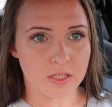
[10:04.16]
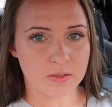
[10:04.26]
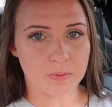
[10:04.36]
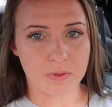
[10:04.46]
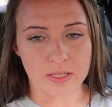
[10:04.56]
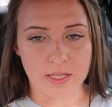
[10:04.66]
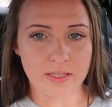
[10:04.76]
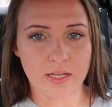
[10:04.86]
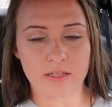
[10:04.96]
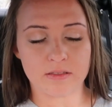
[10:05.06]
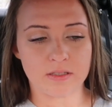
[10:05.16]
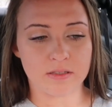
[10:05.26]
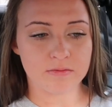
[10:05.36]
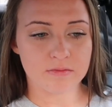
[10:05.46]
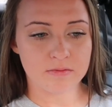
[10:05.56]
because people are like that, you
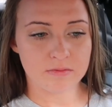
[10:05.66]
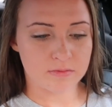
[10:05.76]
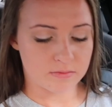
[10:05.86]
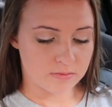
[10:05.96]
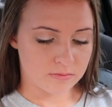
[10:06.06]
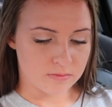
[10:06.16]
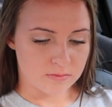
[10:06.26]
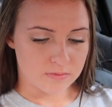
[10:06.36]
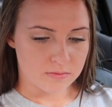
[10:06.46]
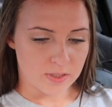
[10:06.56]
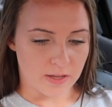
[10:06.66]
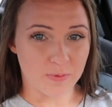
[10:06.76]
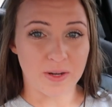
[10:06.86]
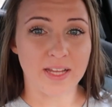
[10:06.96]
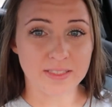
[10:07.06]
know.
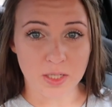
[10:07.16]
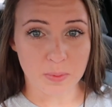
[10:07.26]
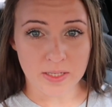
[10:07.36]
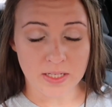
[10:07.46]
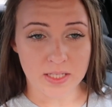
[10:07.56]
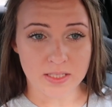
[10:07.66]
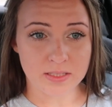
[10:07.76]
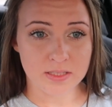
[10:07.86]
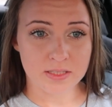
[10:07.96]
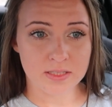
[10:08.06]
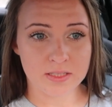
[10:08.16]
Everyone has their opinions.